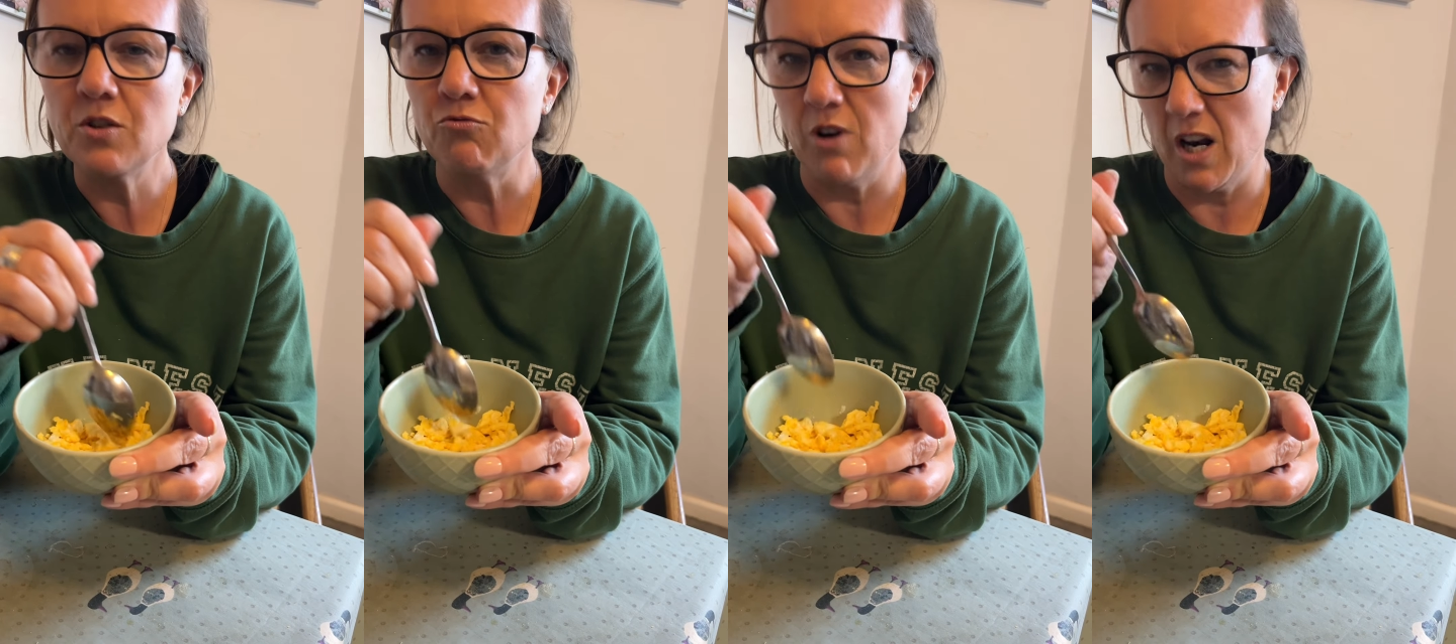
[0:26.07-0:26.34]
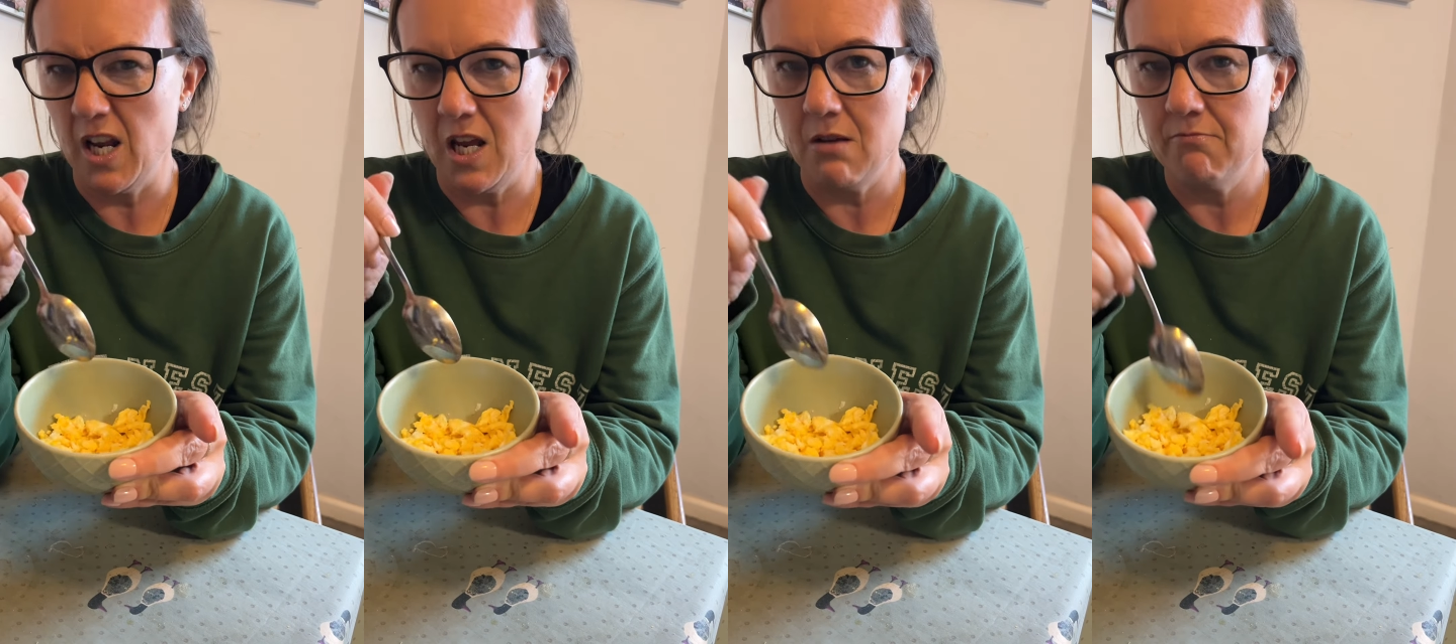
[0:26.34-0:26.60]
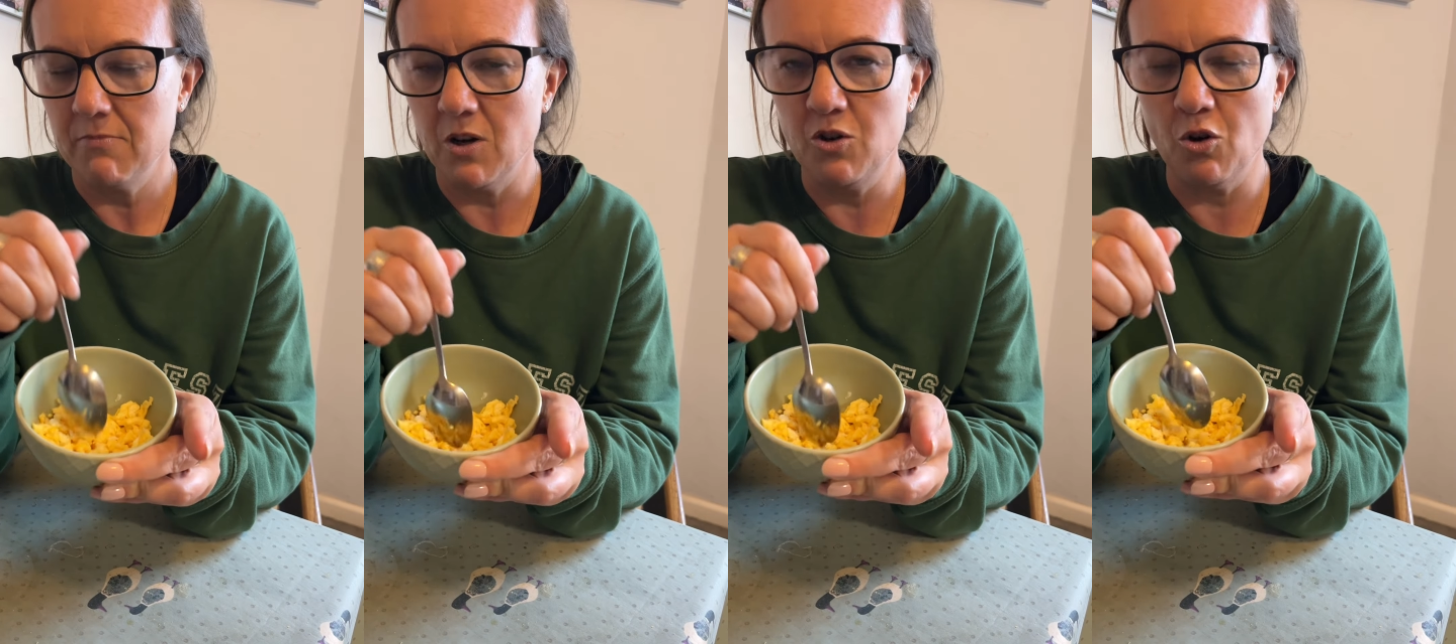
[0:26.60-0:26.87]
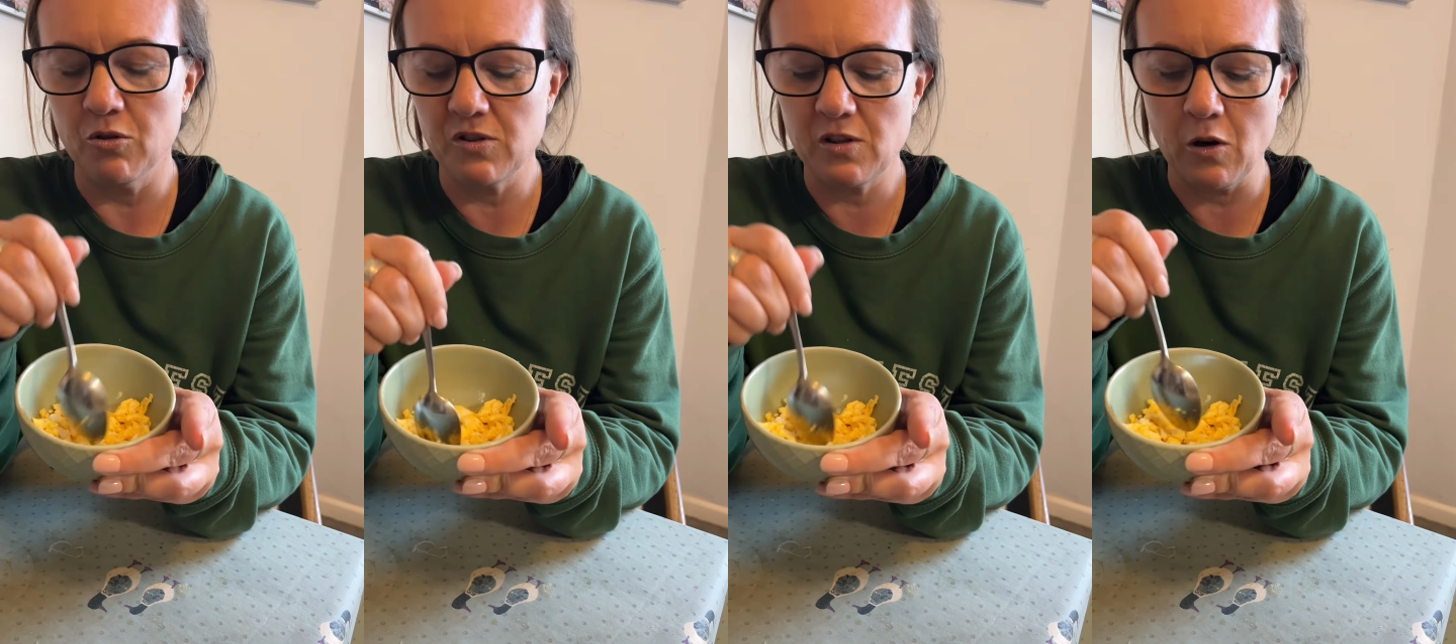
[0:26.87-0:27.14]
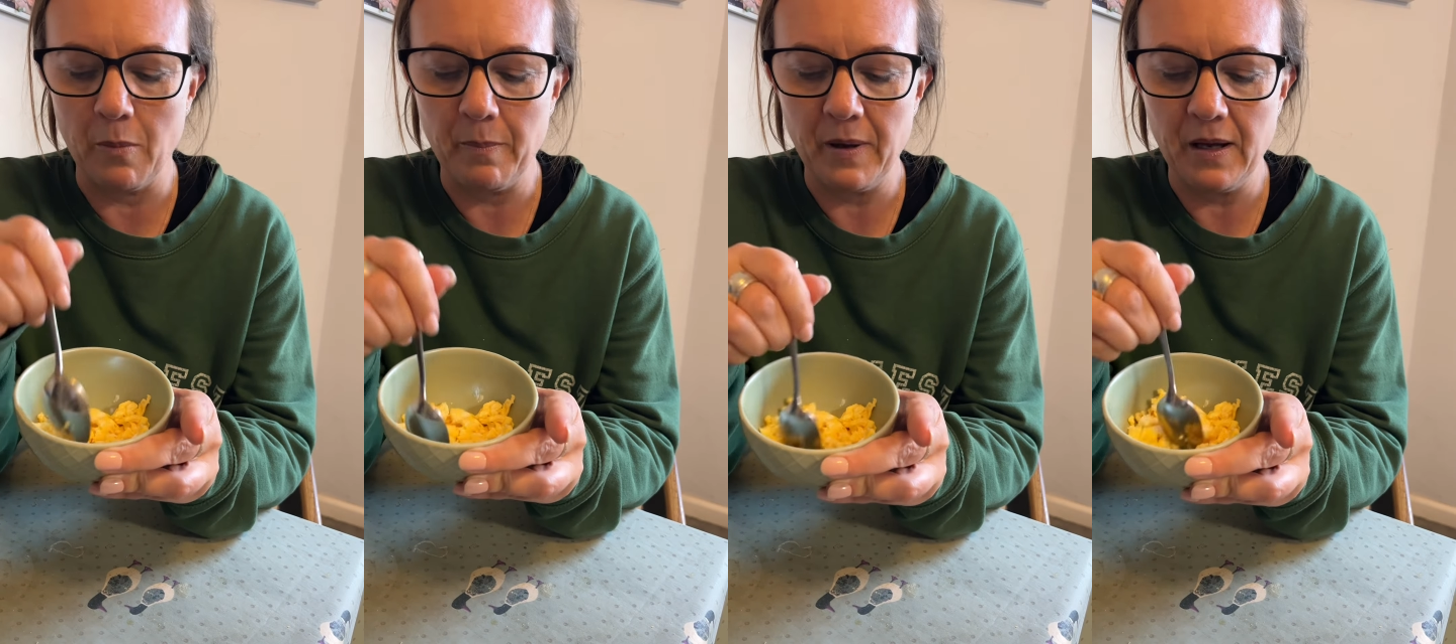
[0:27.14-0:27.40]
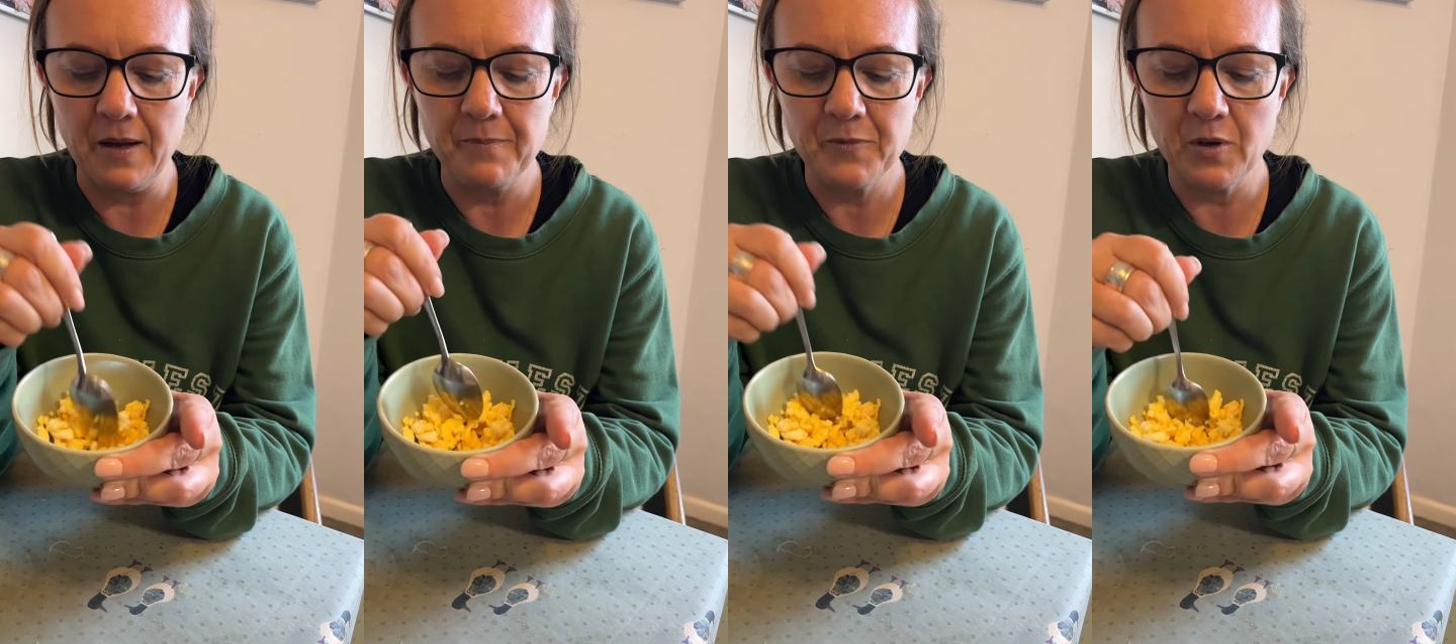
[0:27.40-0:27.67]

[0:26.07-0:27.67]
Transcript: runny and not sloppy.